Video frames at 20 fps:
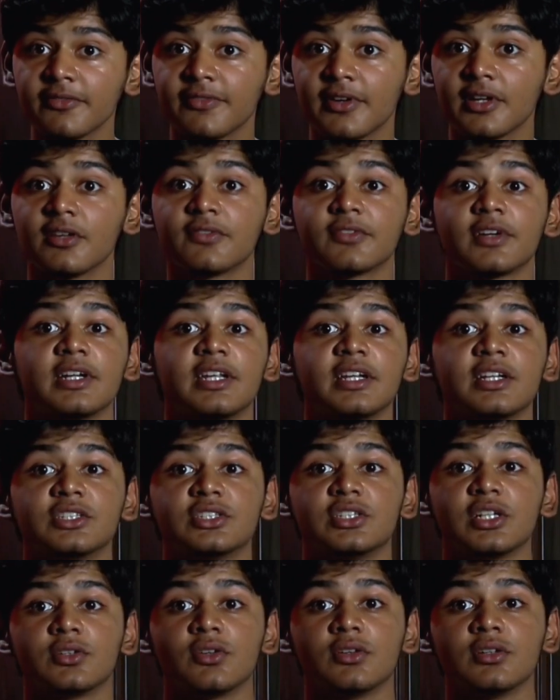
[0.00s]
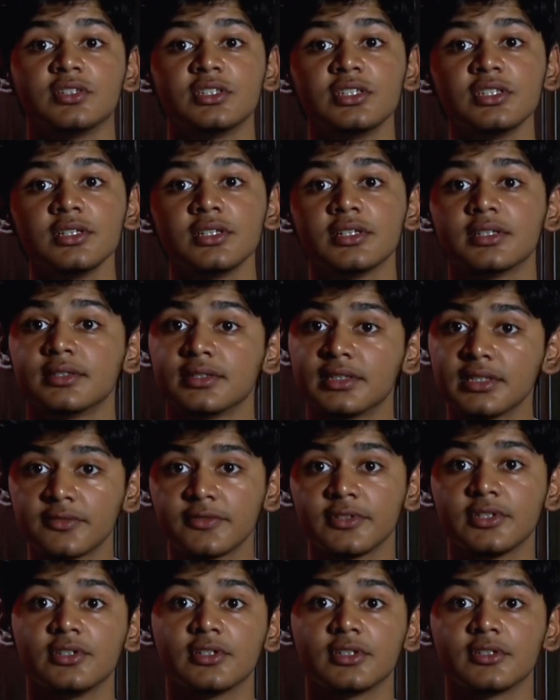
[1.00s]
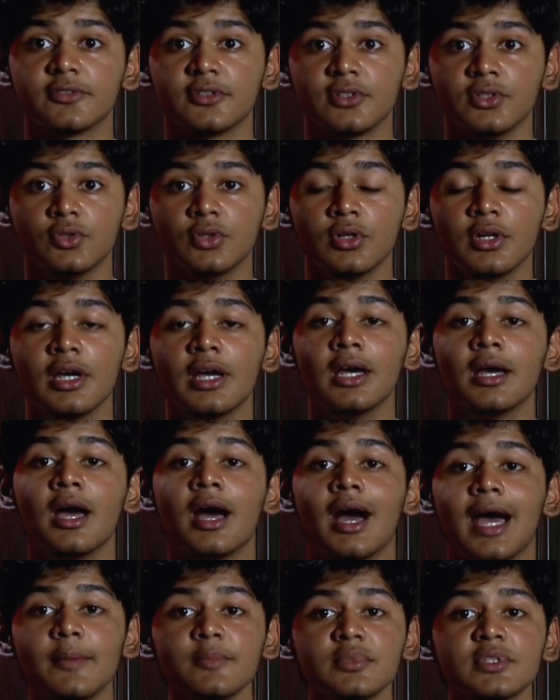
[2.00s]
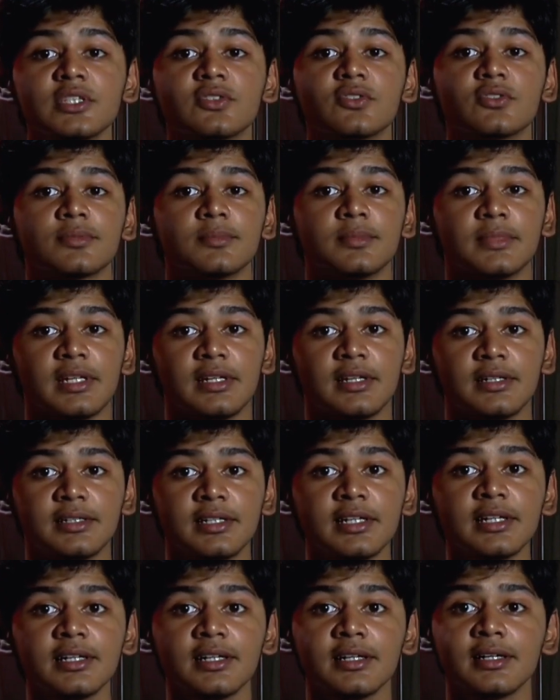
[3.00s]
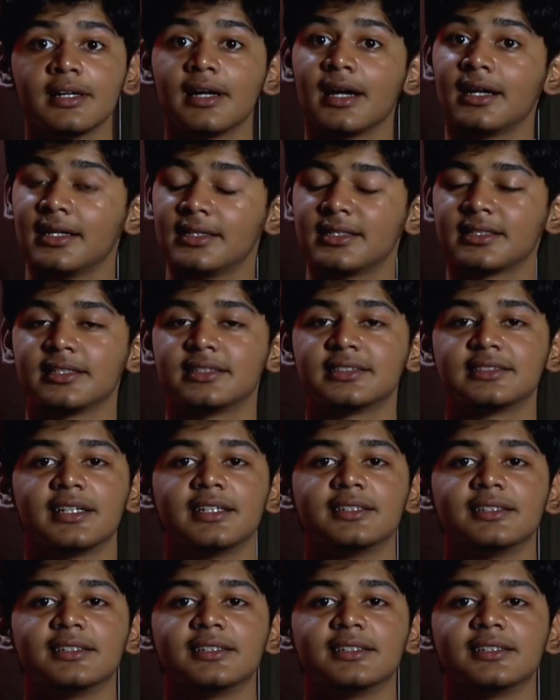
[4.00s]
a big fan of cutting edge technology, this video is for you. I'm Santosh from Deal and Tech and let's get